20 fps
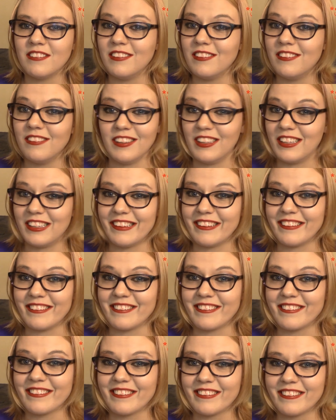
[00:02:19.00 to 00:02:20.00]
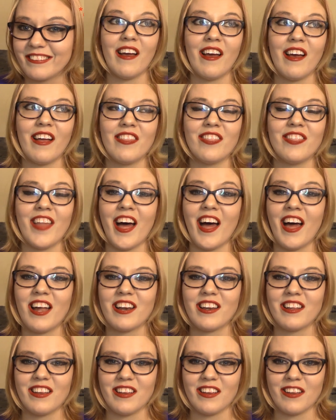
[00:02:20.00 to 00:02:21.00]
it didn't. And that
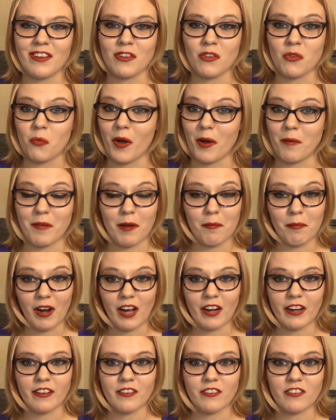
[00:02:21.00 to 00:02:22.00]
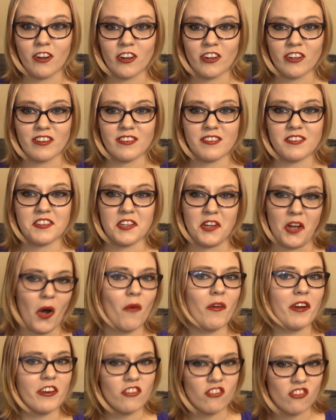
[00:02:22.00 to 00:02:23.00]
is when my body started to
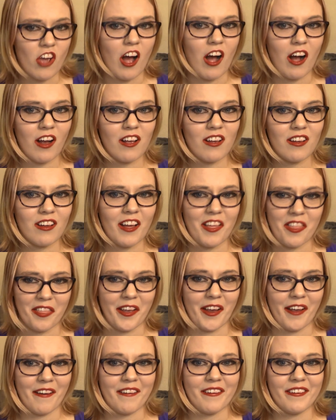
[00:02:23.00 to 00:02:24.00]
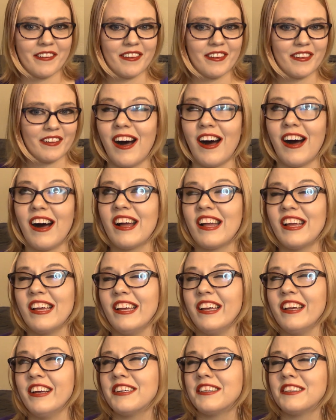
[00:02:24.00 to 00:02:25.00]
go into shock, I think.
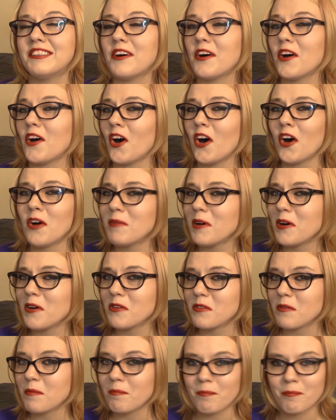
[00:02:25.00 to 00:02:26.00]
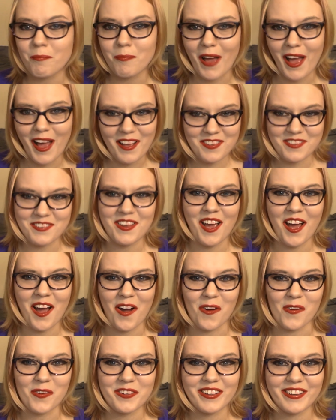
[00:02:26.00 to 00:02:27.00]
I almost passed
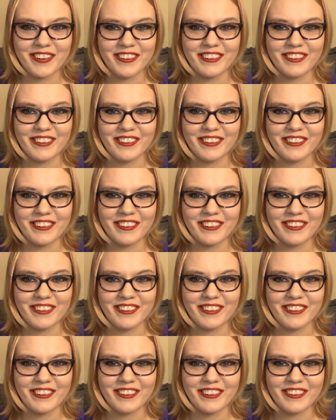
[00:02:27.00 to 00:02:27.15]
out.